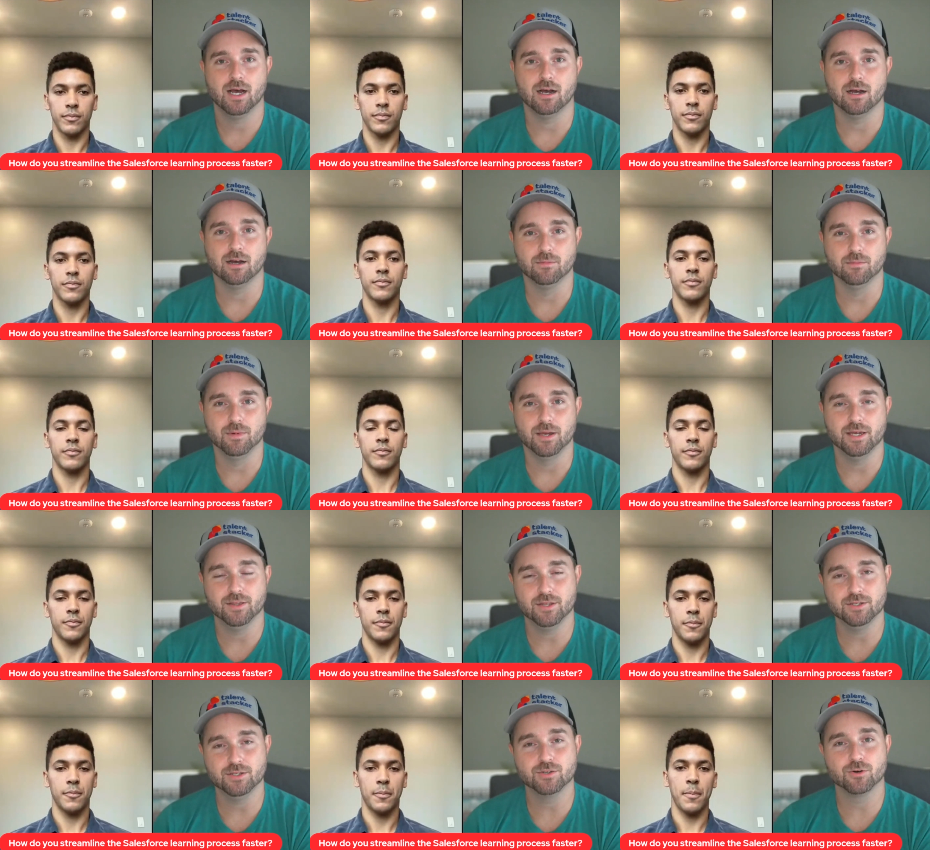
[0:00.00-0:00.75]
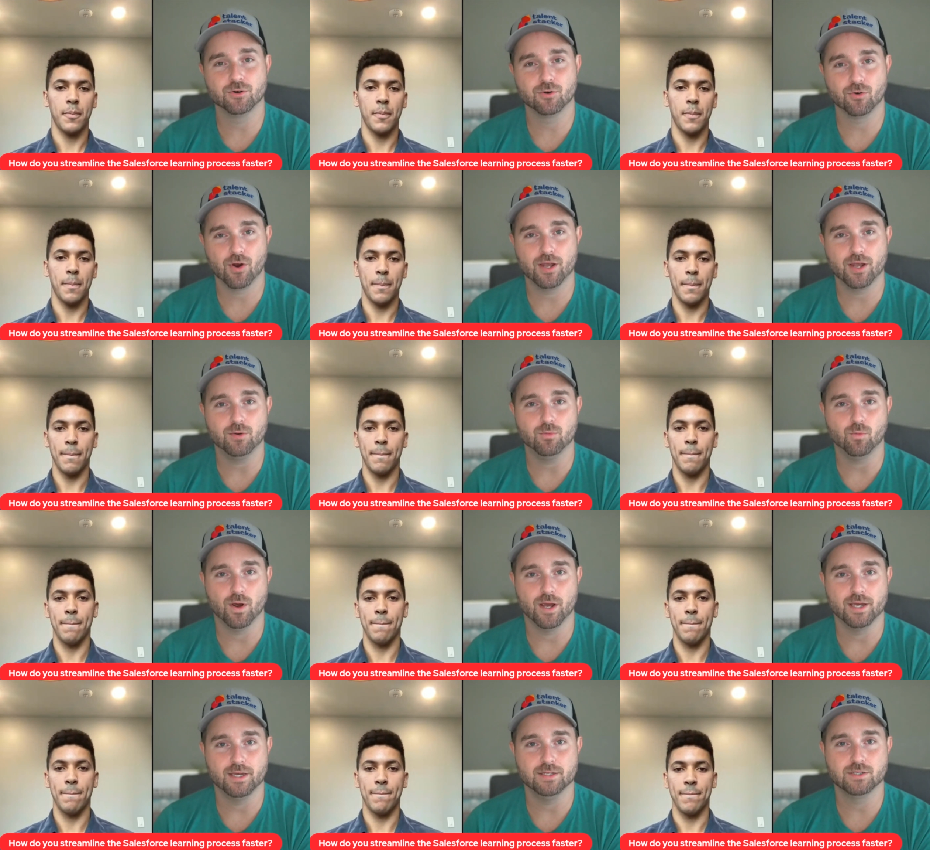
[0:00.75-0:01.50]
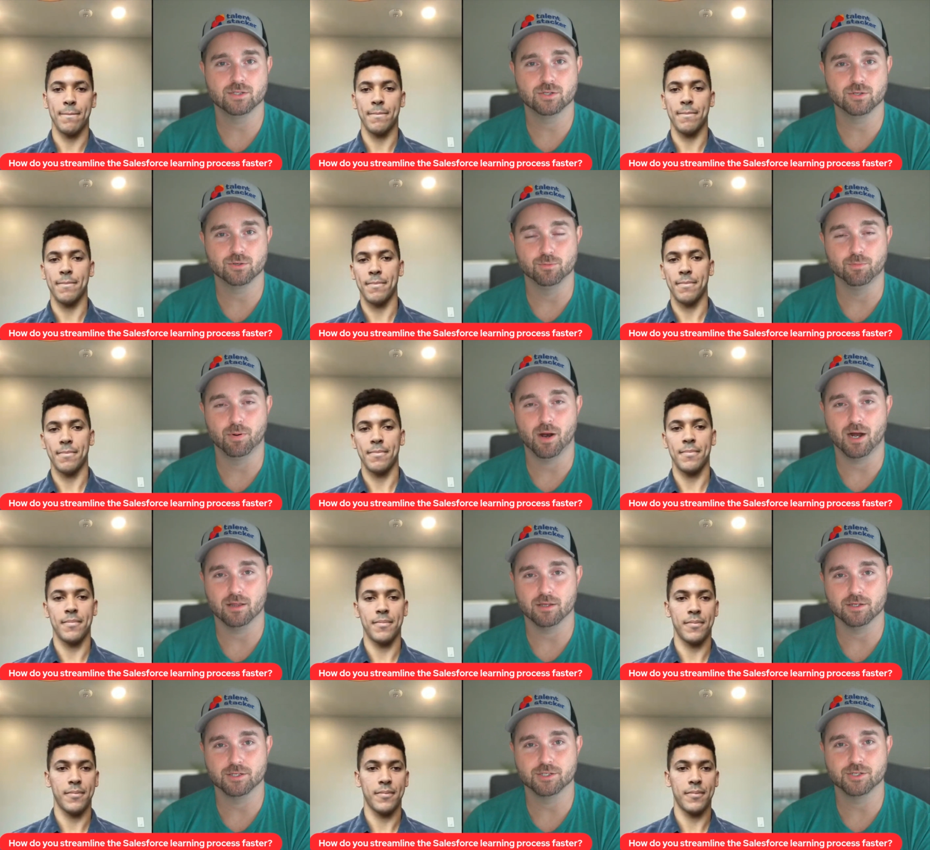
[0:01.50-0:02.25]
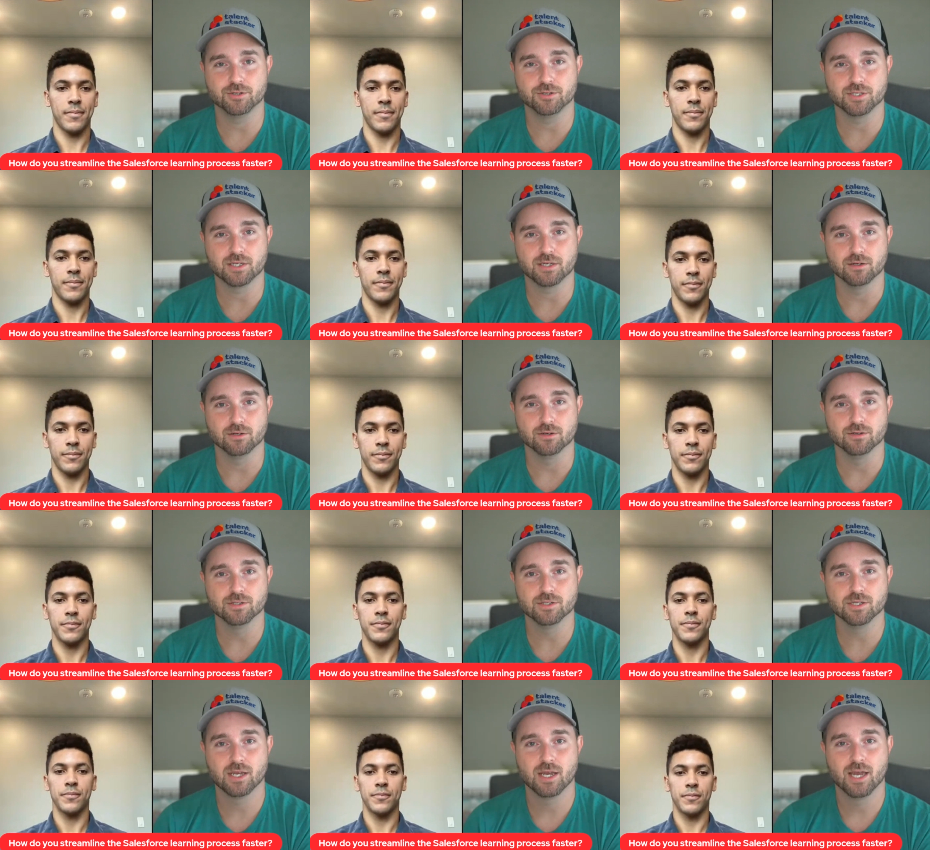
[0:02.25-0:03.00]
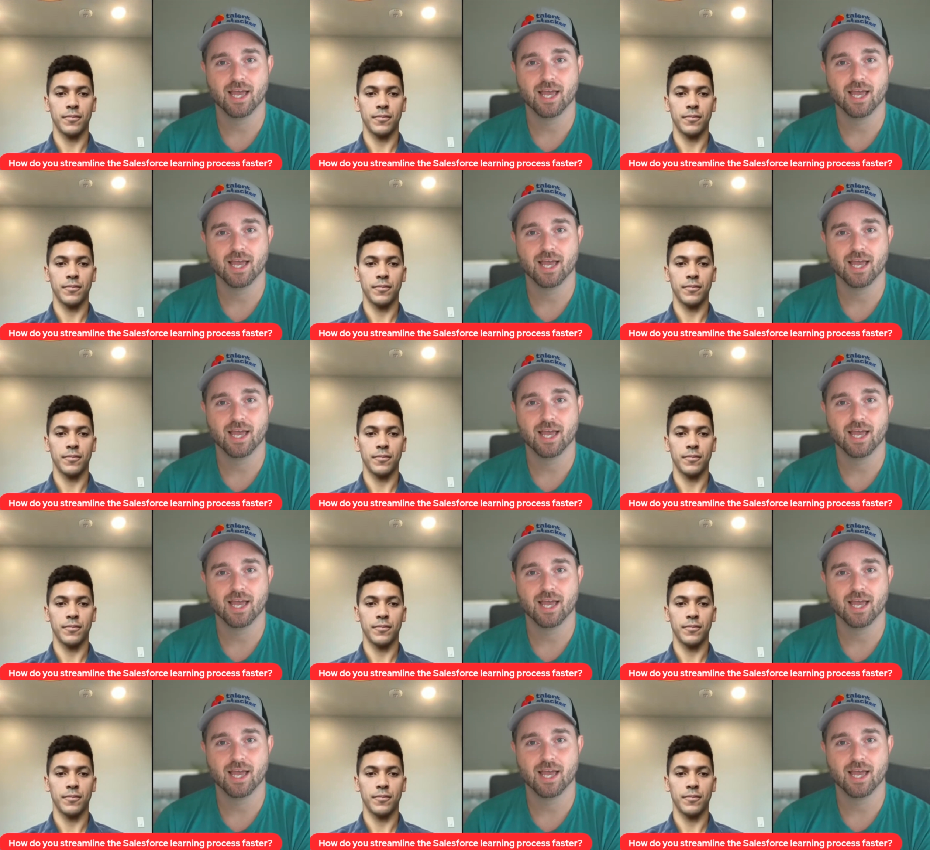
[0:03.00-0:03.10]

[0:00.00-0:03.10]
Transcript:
Speaker 1: um, and these are great ways to polish your skills